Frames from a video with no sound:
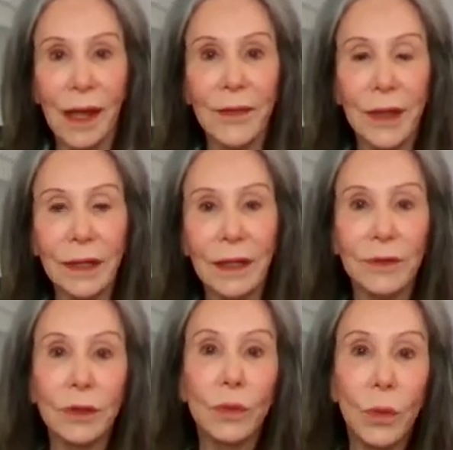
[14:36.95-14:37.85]
And then
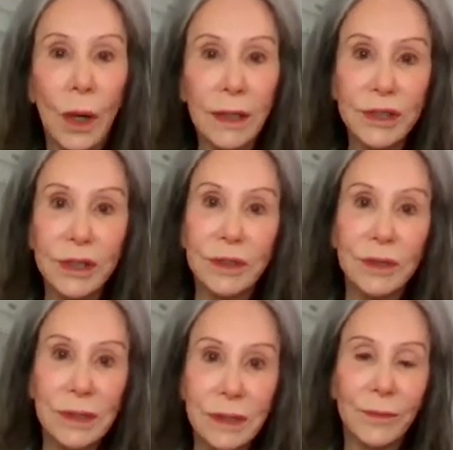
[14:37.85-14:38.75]
if you want to
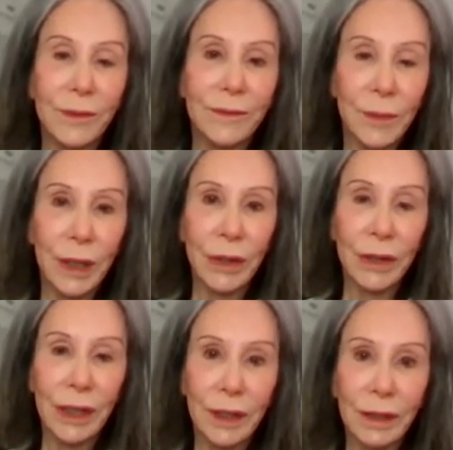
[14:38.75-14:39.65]
use some of the
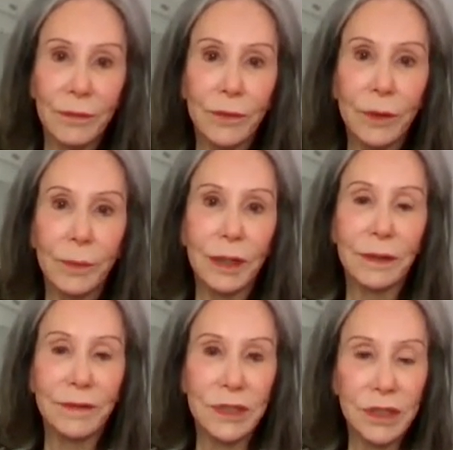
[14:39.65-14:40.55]
marinade for
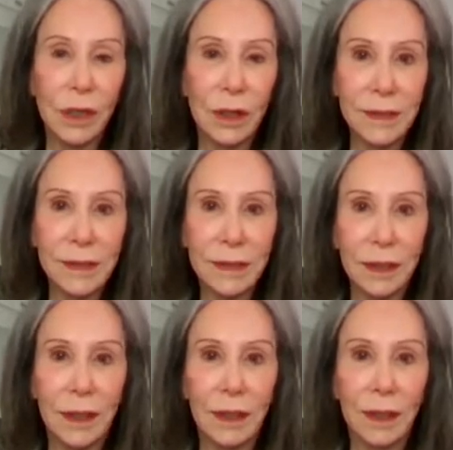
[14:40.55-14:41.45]
part of a sauce,
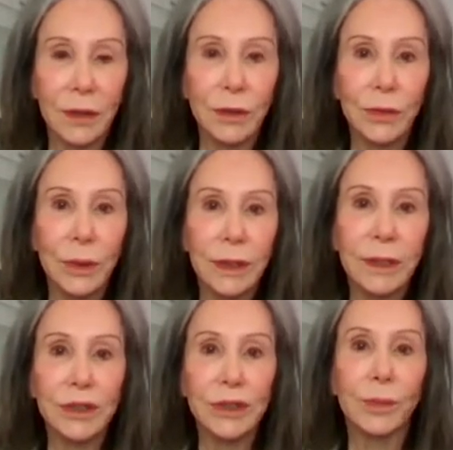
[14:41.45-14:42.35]
you
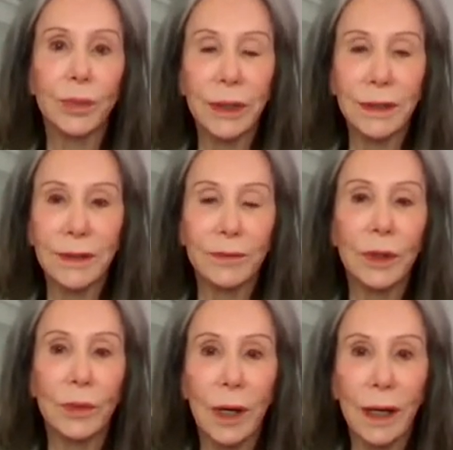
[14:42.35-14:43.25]
really should boil it
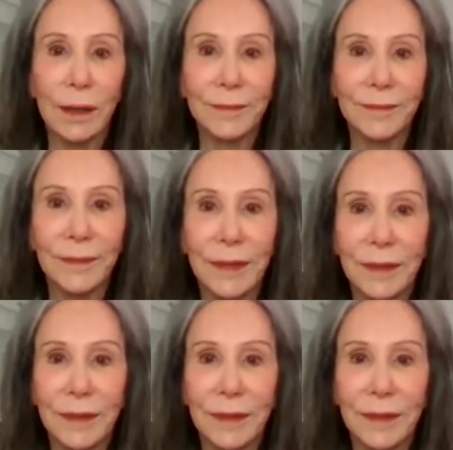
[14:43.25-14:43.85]
for a while.